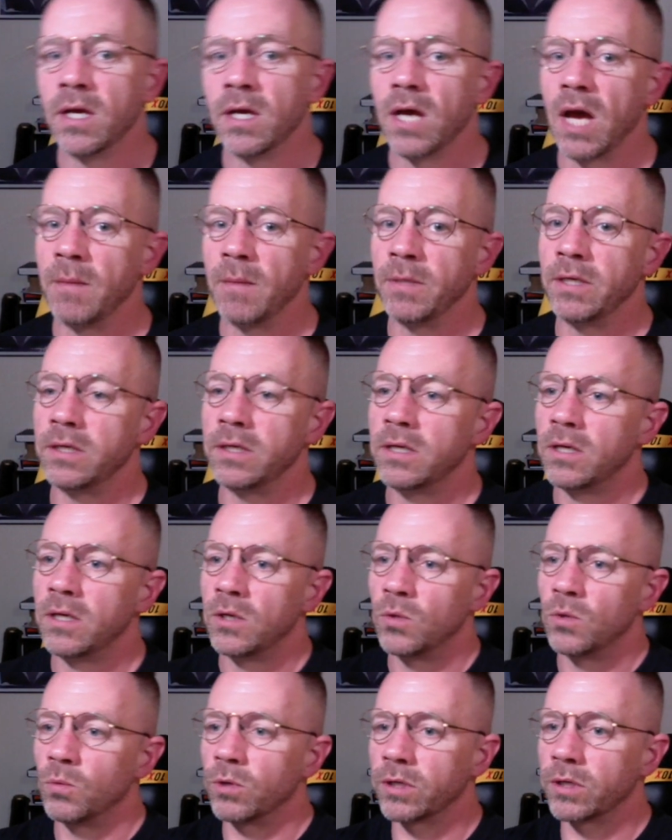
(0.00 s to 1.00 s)
I mean,
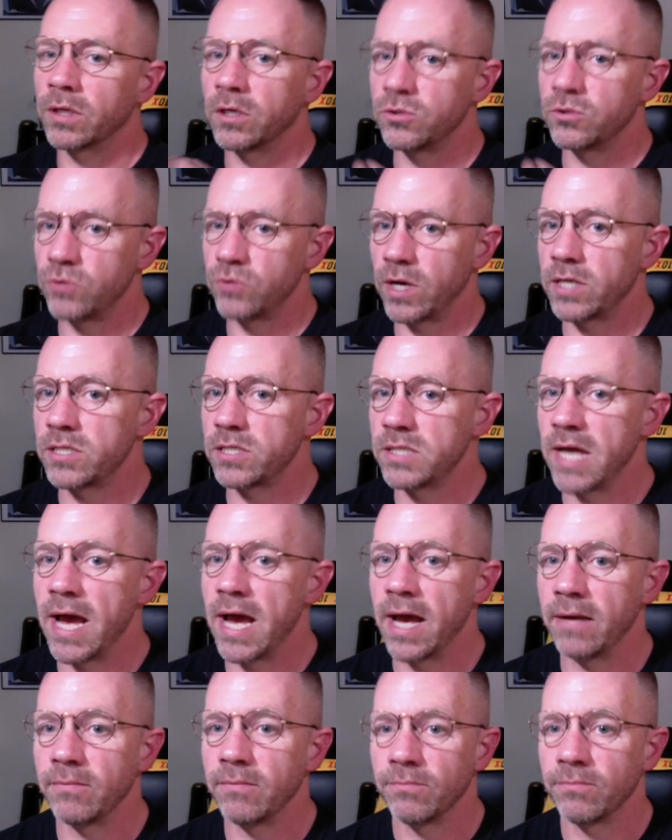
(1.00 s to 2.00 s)
we're going to address
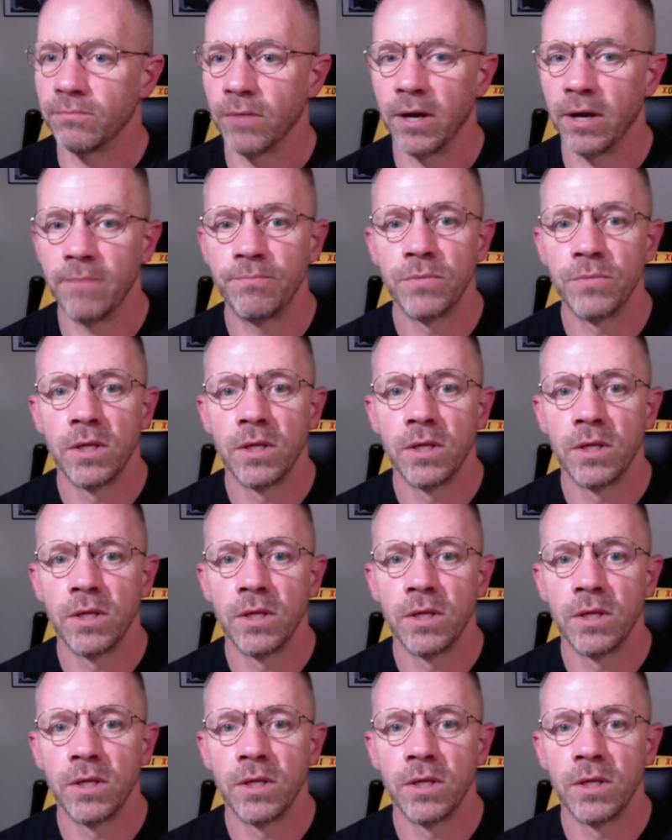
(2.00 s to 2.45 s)
that, right?